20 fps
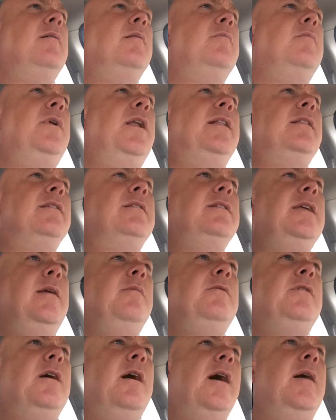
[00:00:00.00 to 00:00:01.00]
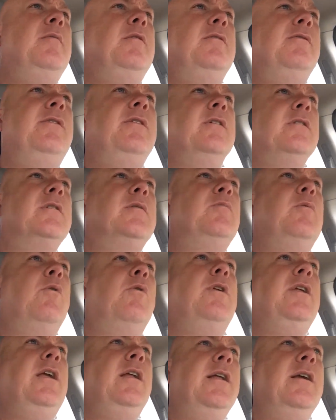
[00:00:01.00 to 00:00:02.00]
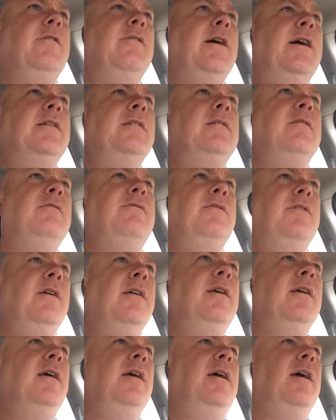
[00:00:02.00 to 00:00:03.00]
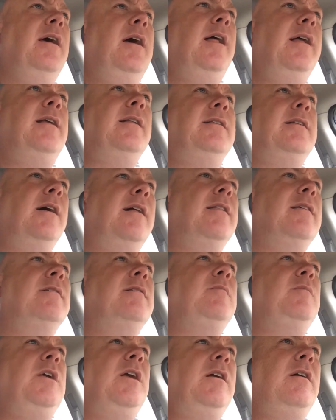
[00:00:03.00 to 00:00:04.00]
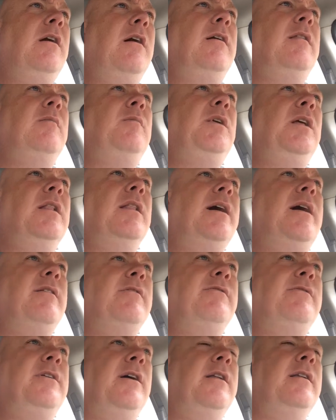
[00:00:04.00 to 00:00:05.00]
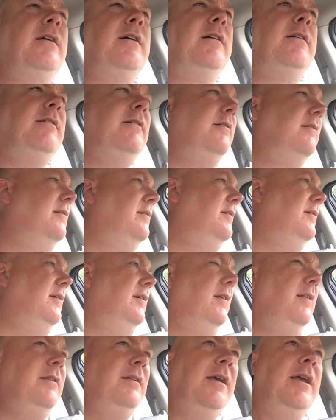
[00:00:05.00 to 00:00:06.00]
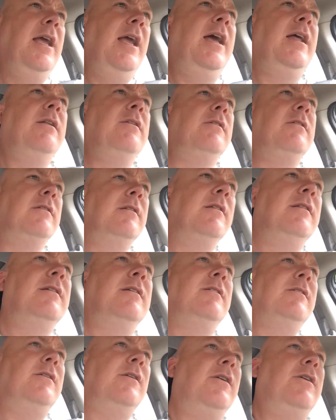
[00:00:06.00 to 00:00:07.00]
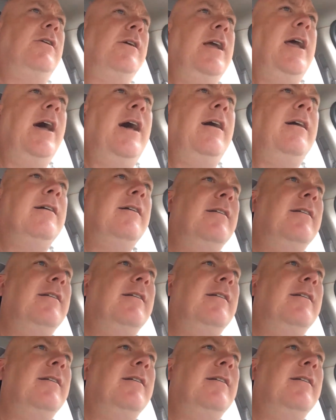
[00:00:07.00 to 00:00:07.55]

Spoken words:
but at the same time it feels sporty and aggressive. I can tell this would be a car that'd be a lot of fun to handle. Oh yeah.